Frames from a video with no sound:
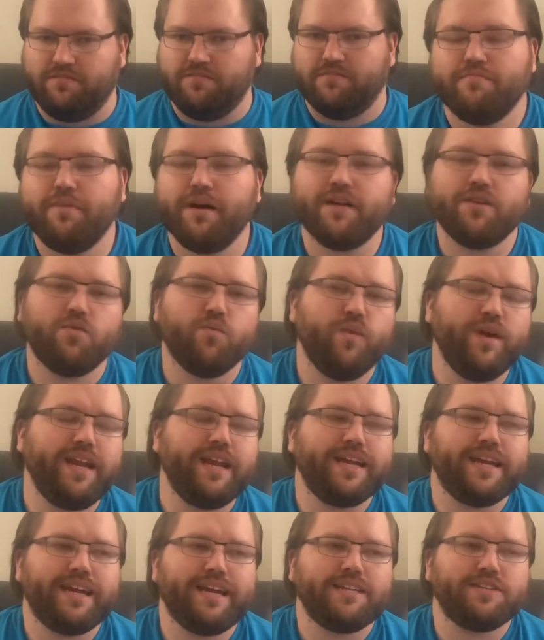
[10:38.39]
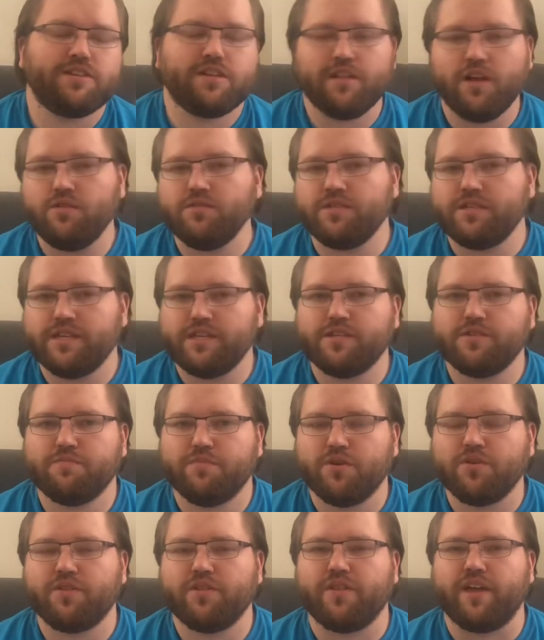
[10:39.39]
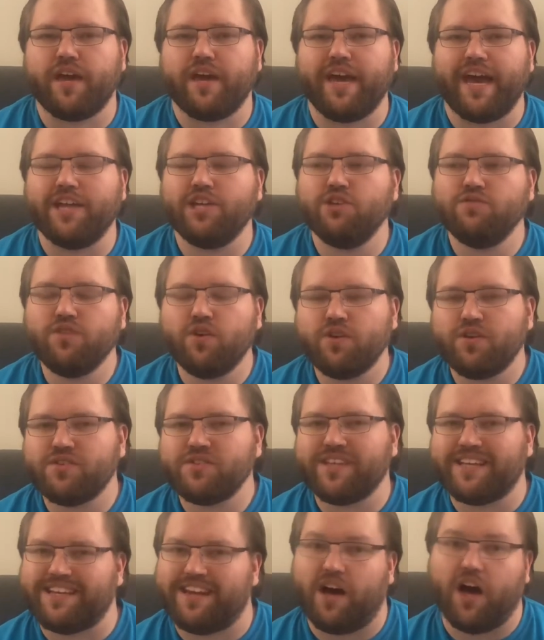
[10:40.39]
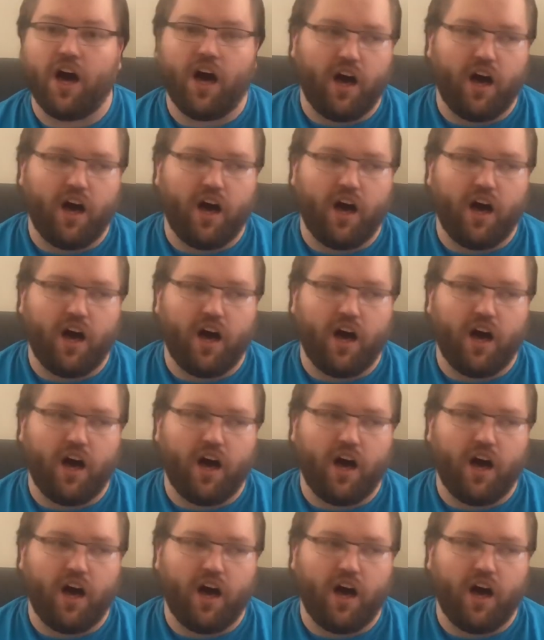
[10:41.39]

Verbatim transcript: But when it gets close to his birthday and you notice that